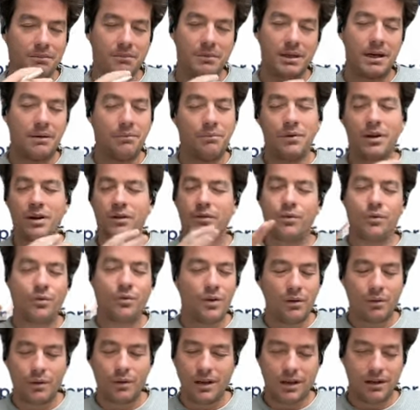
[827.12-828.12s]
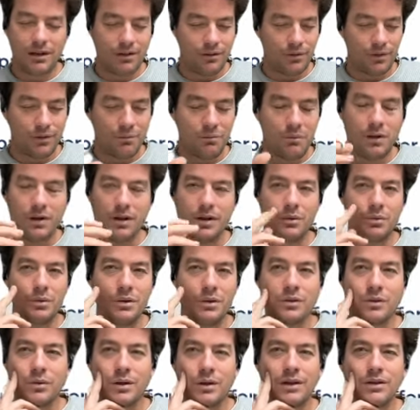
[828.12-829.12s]
I'm not very familiar
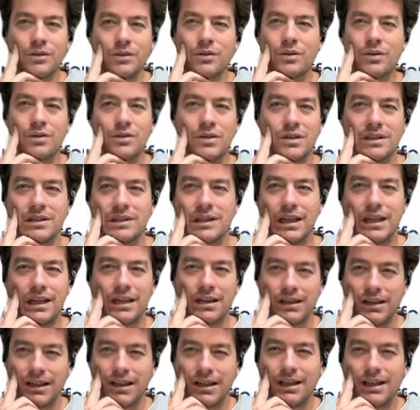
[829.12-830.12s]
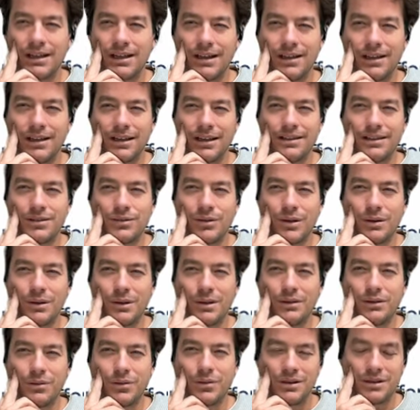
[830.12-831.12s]
with crowdsourcing, and that's very
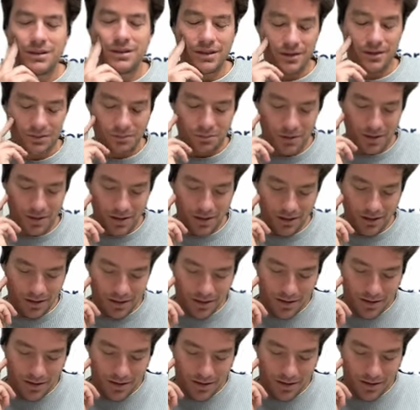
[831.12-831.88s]
interesting to me.